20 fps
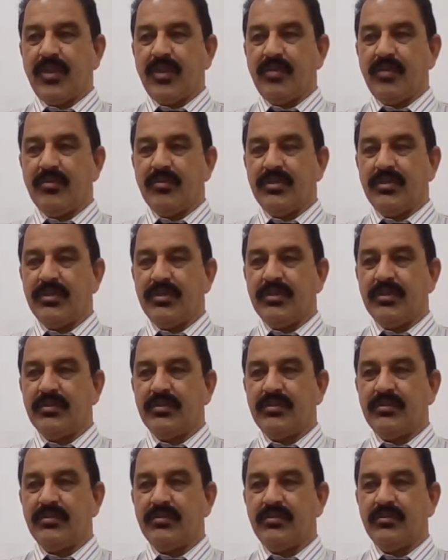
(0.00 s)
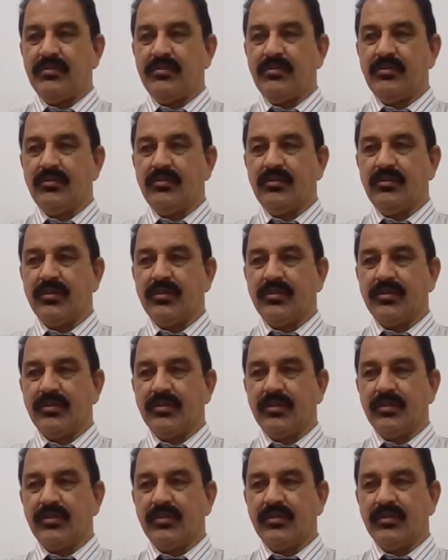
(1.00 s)
machines or
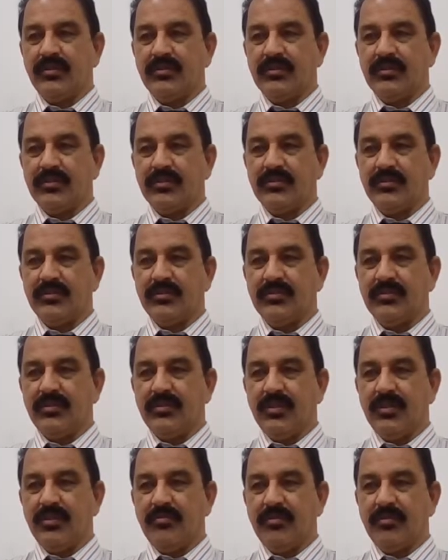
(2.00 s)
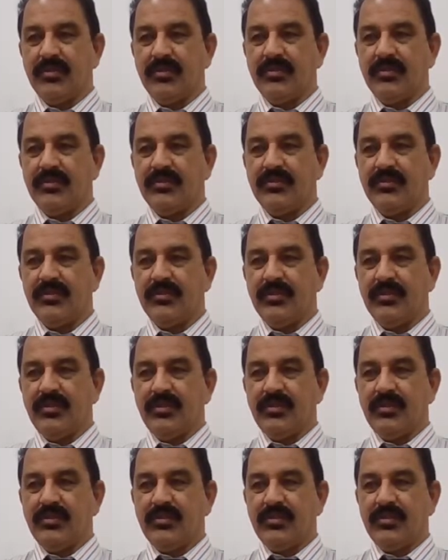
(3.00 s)
other structures, elements,
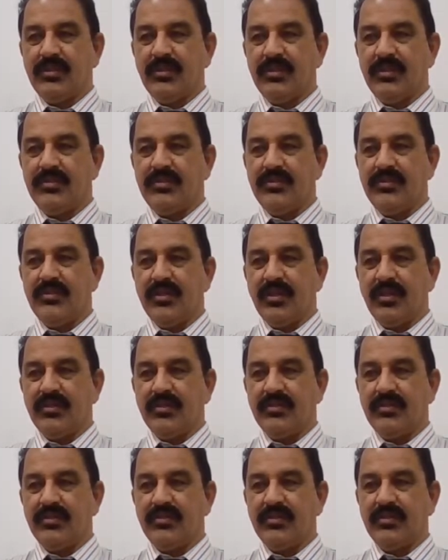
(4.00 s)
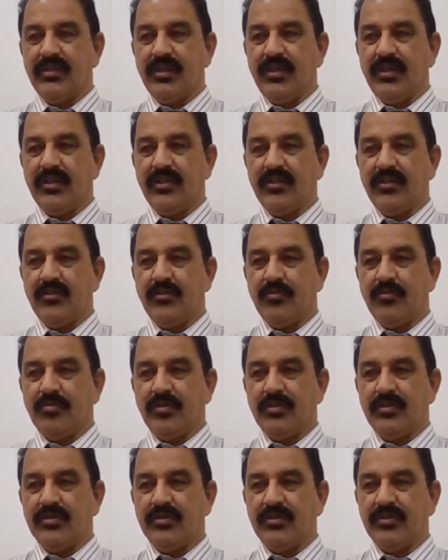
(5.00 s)
seals, joints, and
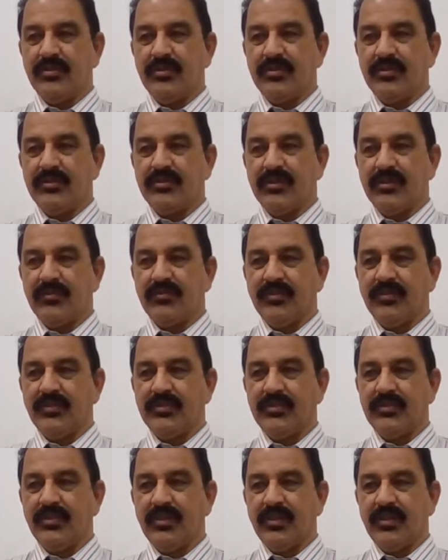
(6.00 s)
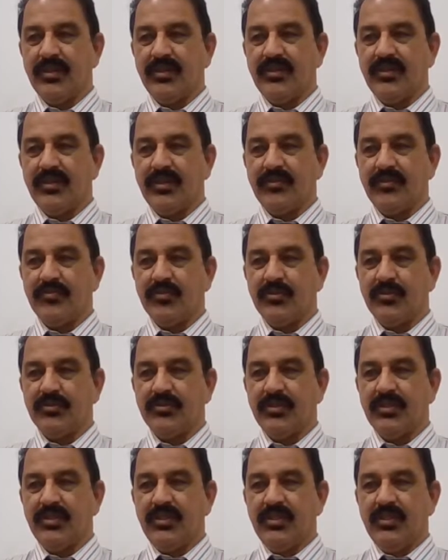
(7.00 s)
operation in surface and reinforce
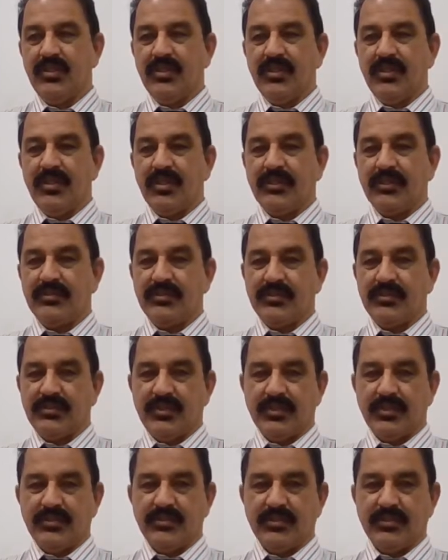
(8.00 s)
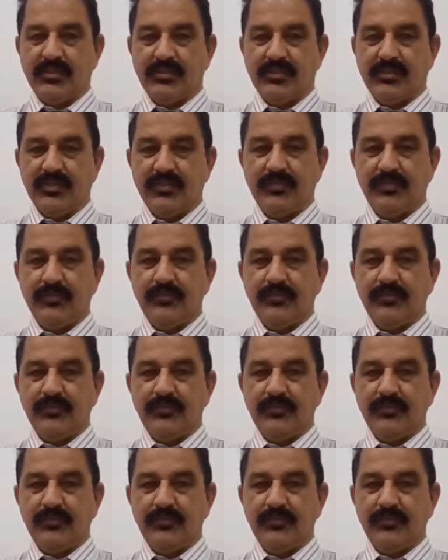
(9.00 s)
existing structure.